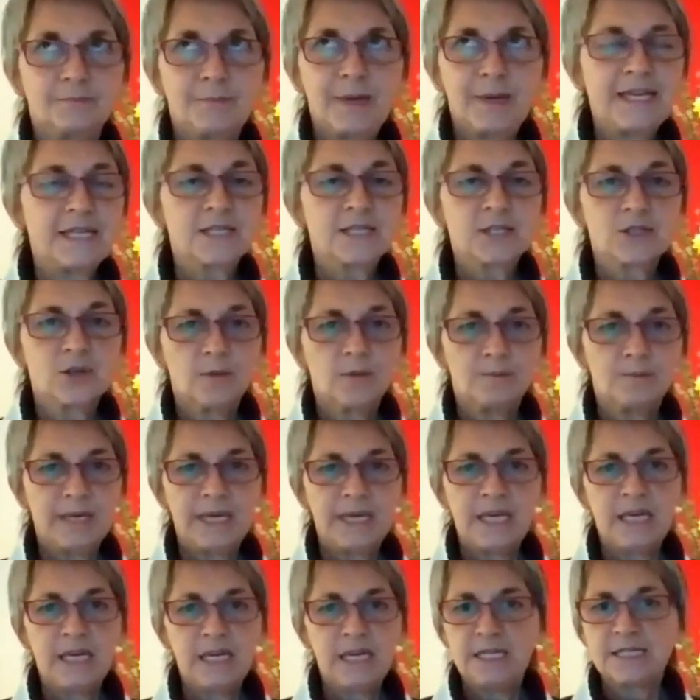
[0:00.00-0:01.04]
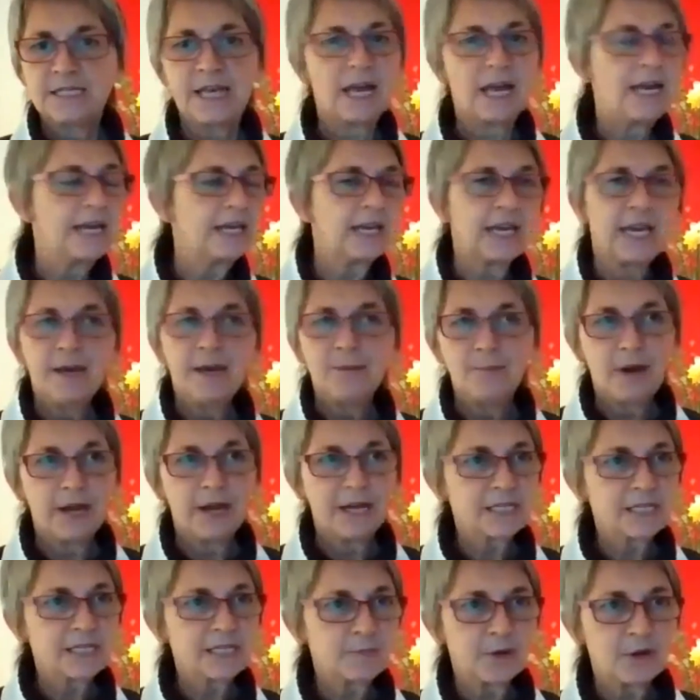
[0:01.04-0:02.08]
based on me telling him
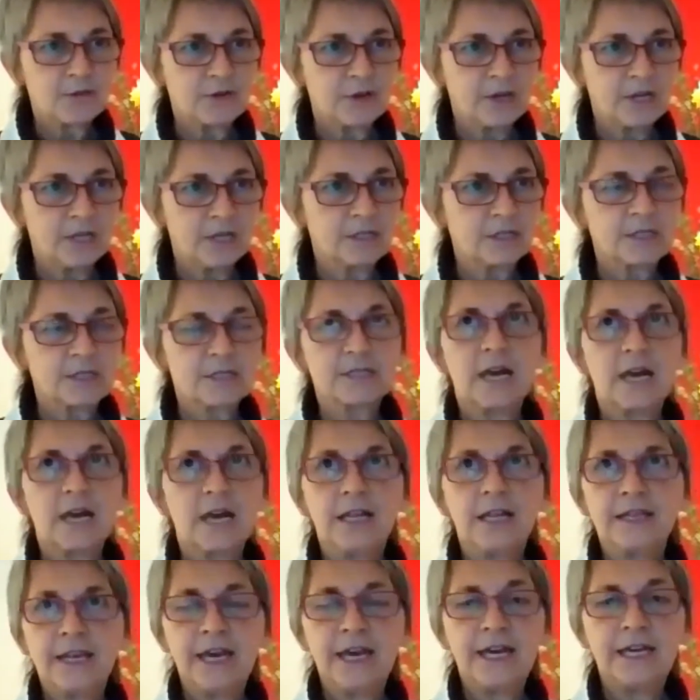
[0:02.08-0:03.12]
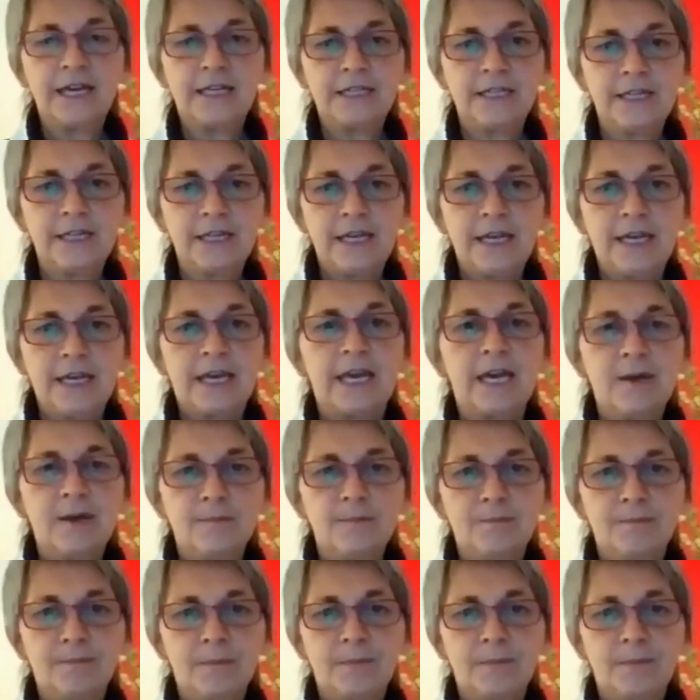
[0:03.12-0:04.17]
my experience and then
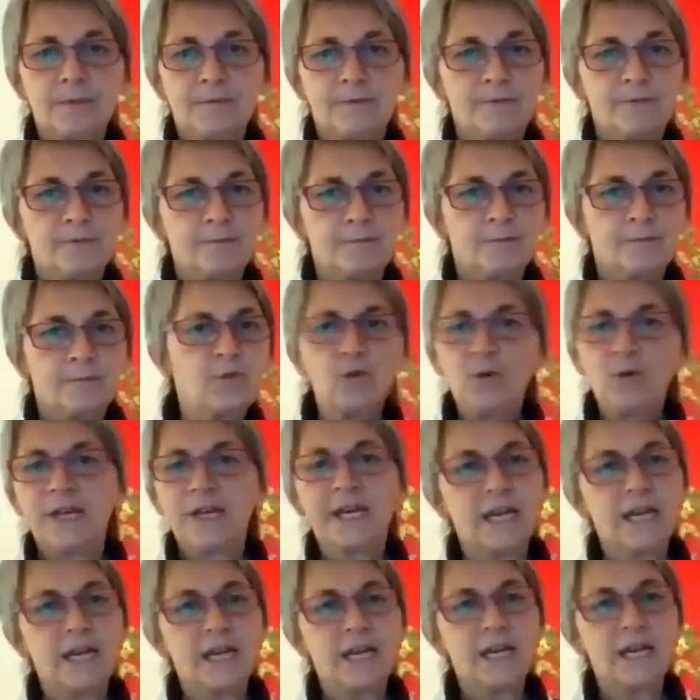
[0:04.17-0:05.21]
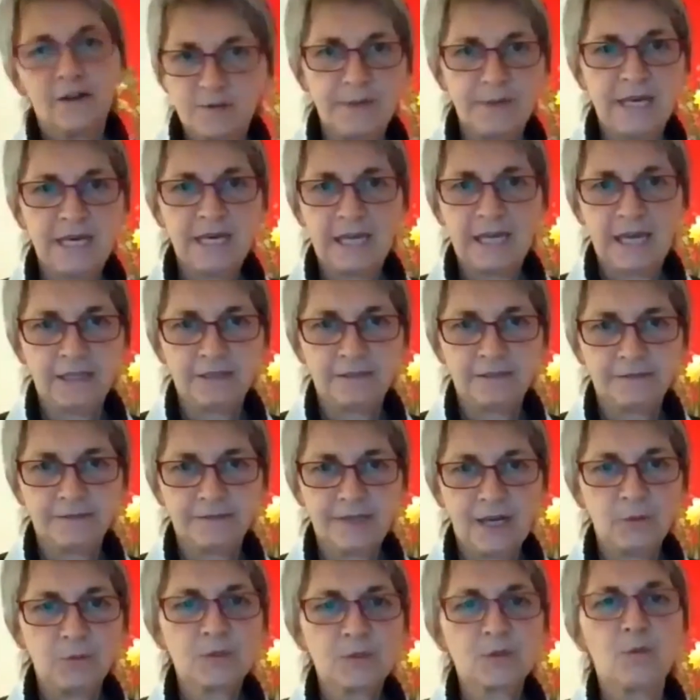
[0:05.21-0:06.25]
him falling in love with me
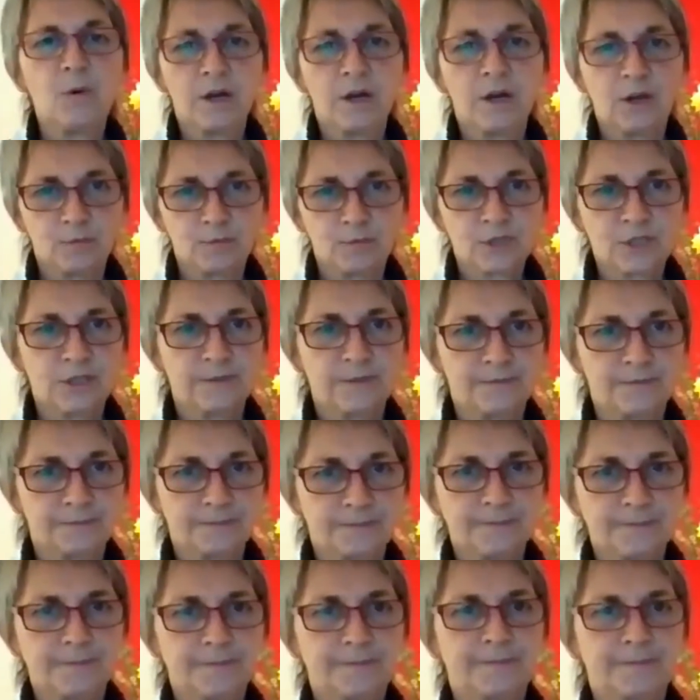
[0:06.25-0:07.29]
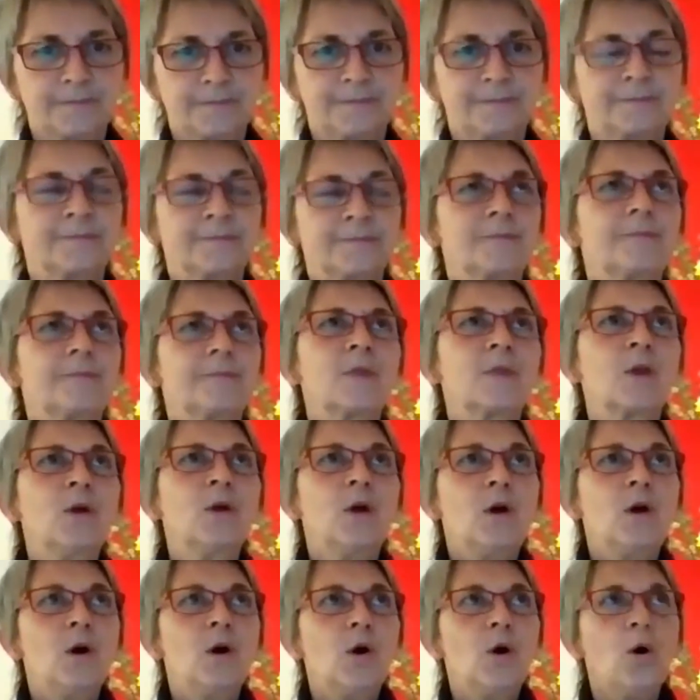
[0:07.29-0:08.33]
again. That was one option.
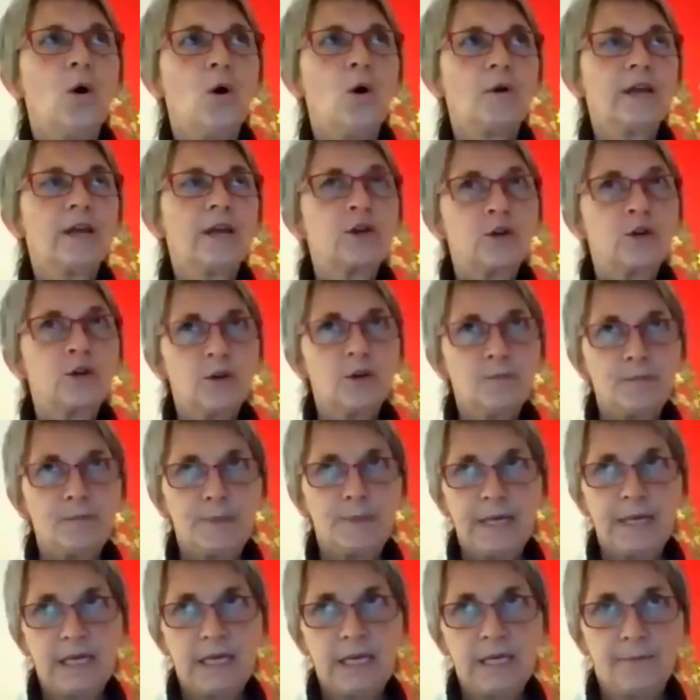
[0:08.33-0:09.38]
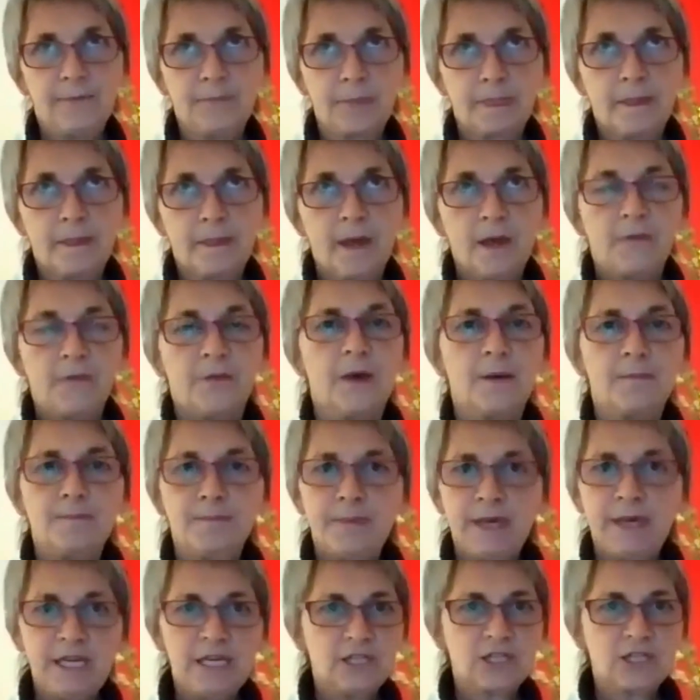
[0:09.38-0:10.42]
Or it could be
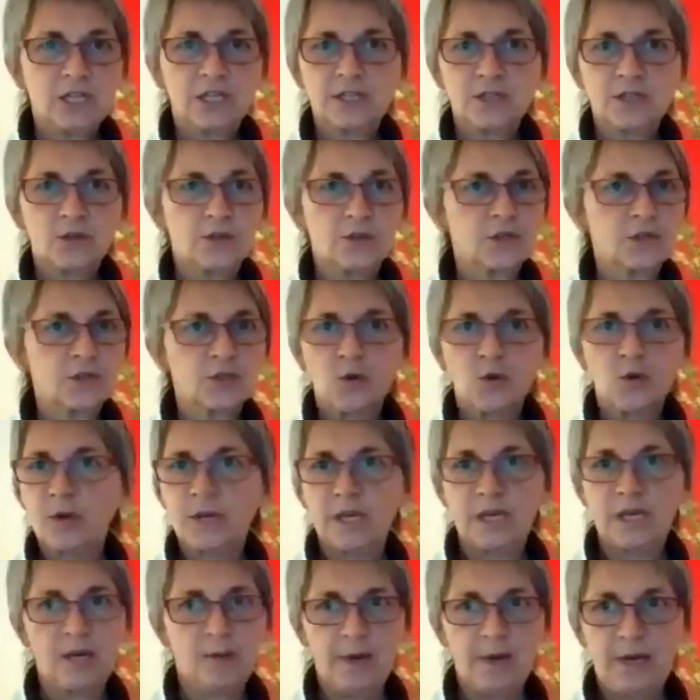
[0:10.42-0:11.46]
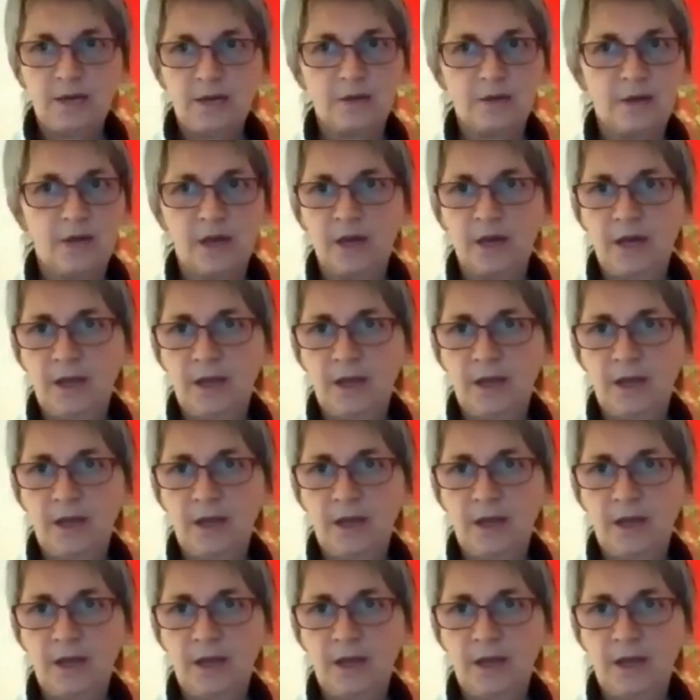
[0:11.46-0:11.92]
that me just sort of talking about